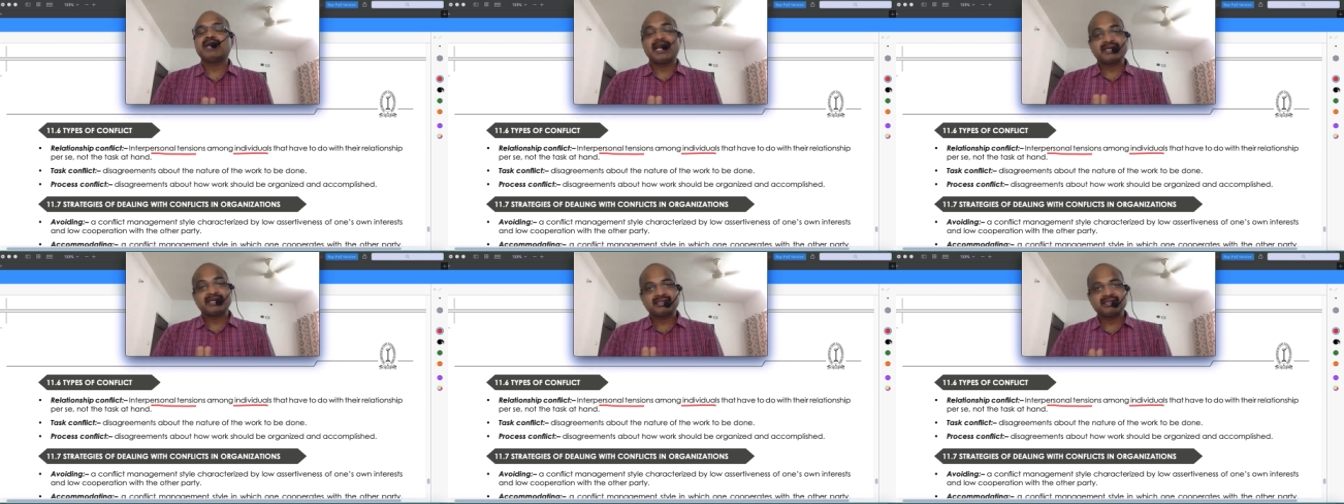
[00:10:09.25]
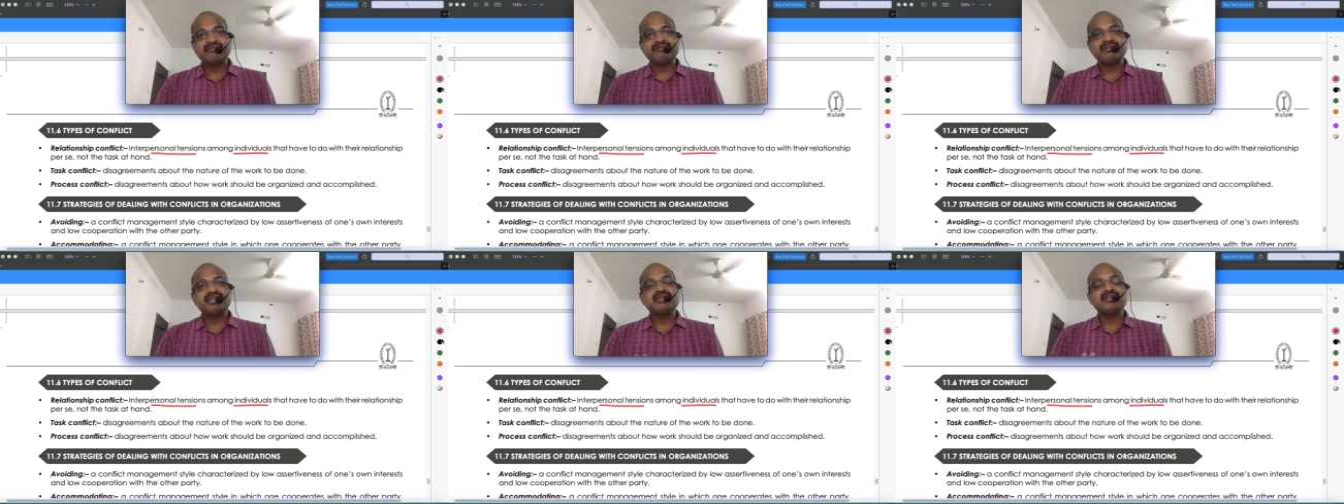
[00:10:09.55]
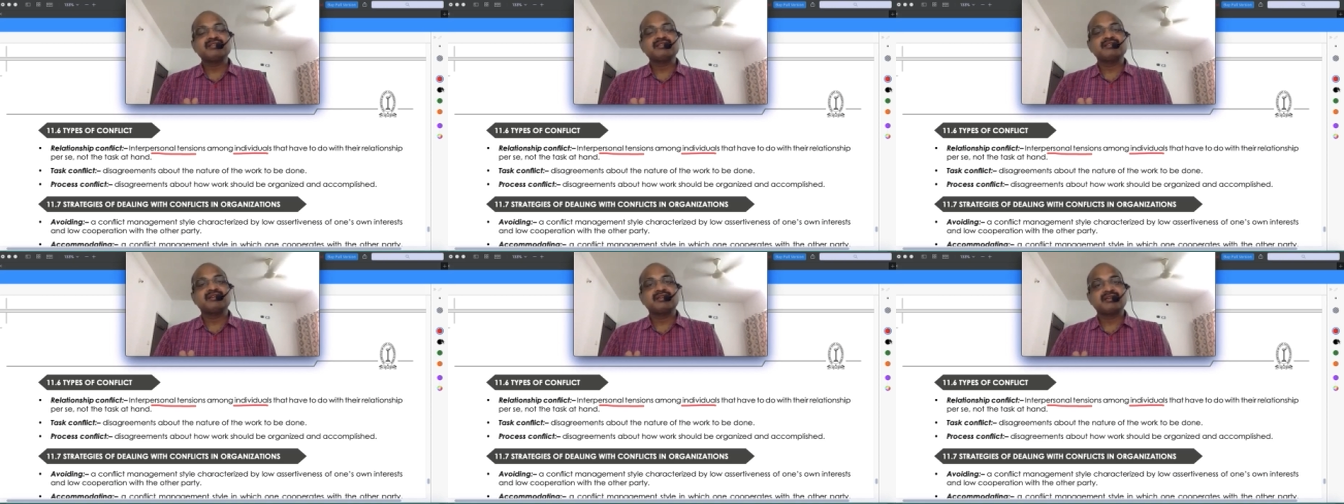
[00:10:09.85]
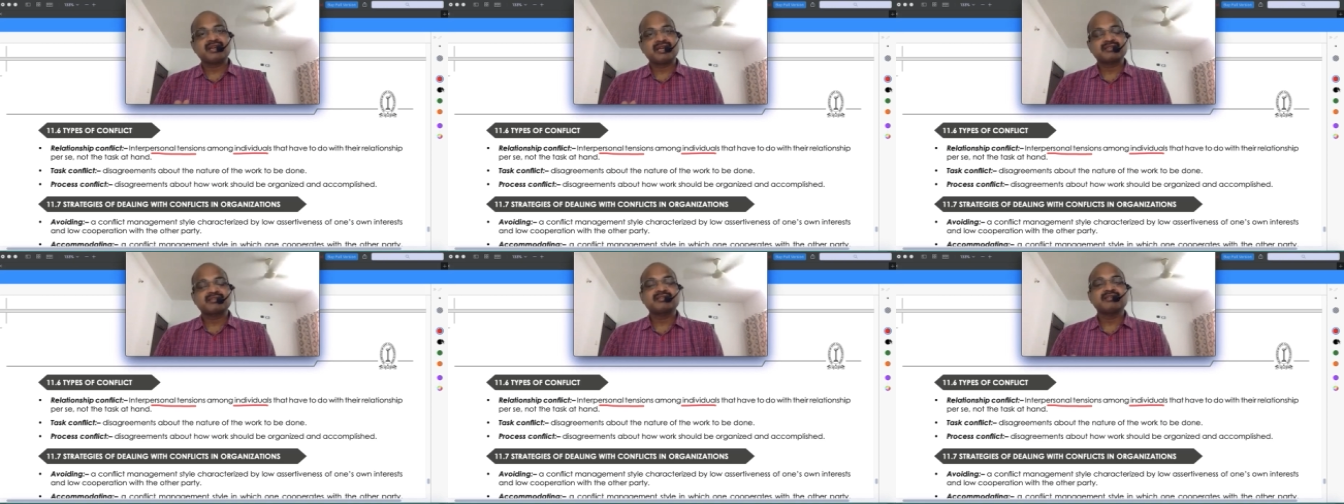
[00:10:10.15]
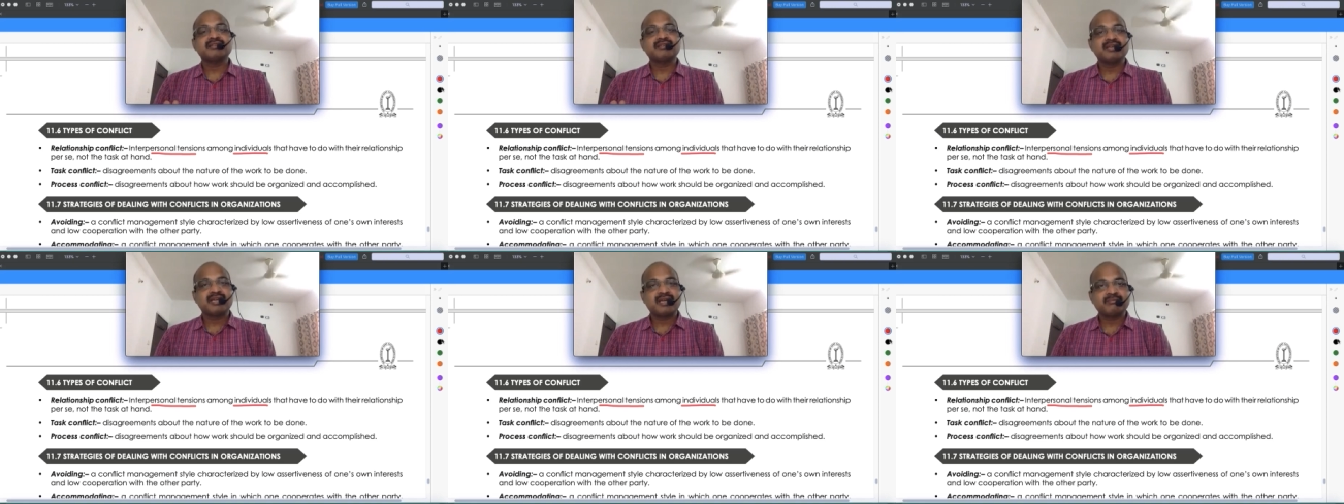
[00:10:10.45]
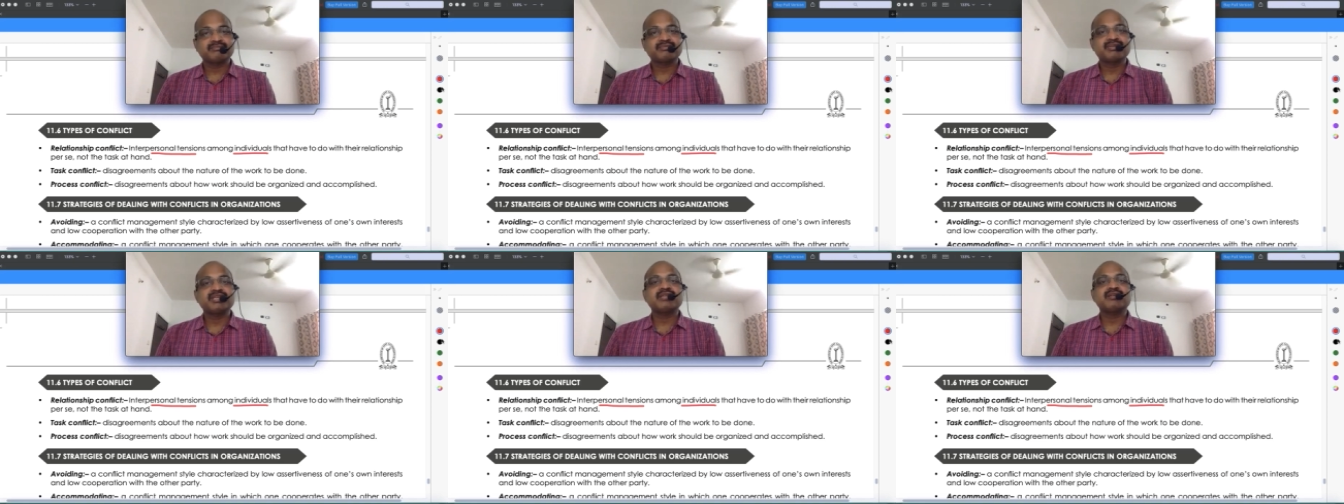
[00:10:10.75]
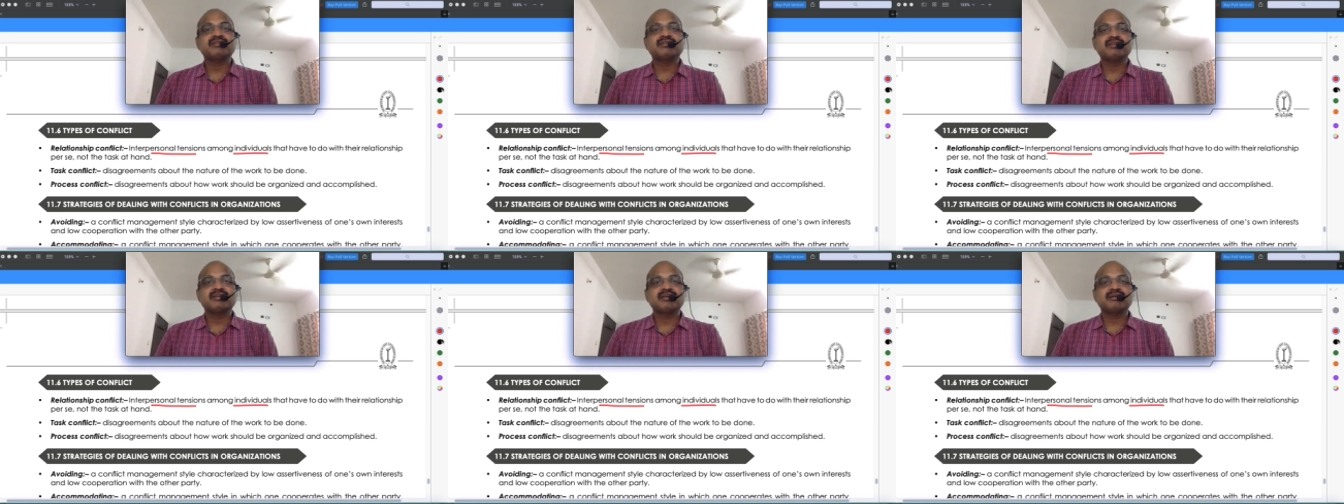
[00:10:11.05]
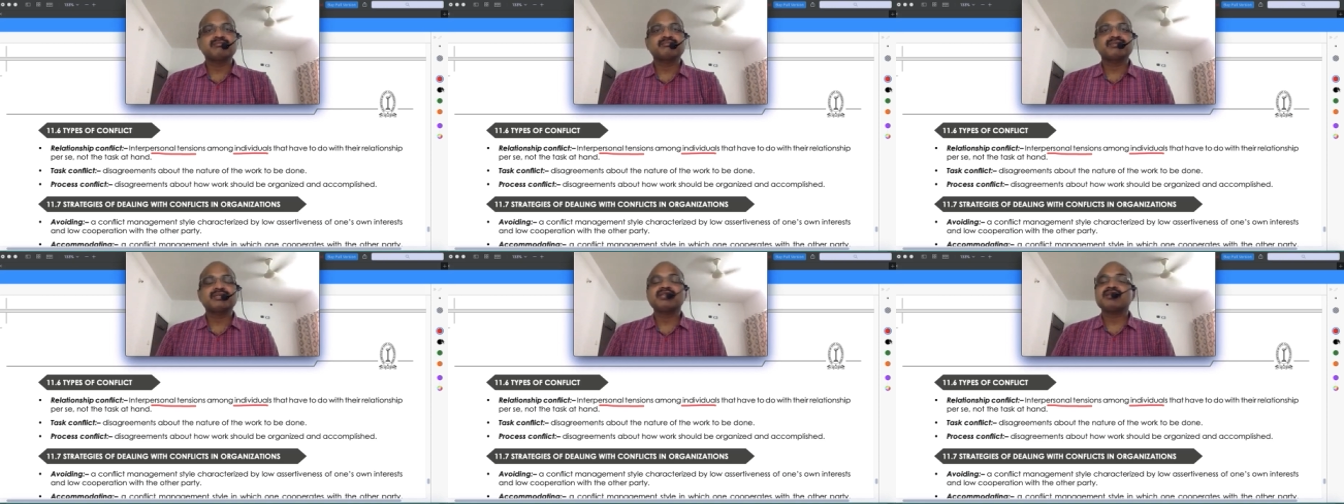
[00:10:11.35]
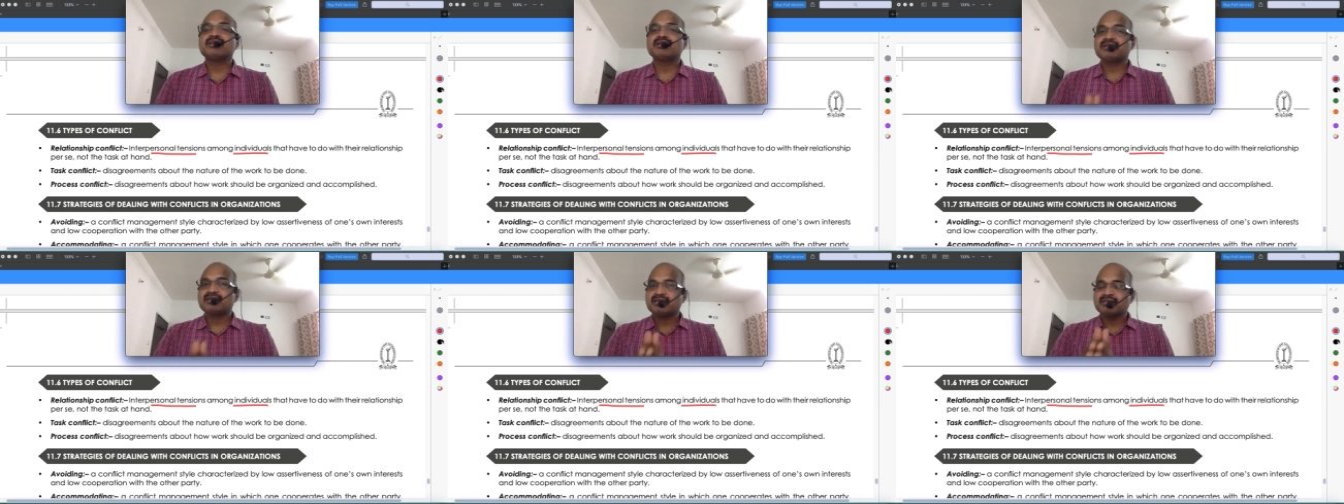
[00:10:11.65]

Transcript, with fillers: activities that are actually happening in the company